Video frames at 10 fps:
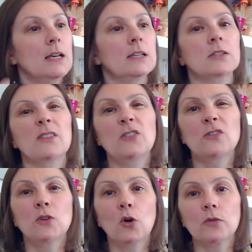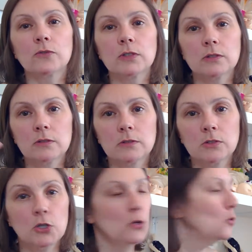So if you've got
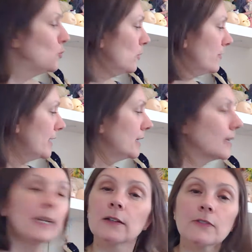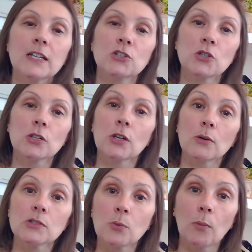2 of anything of these, you can go
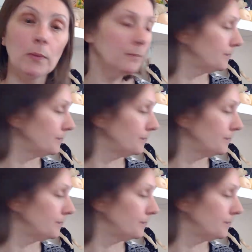and swap them.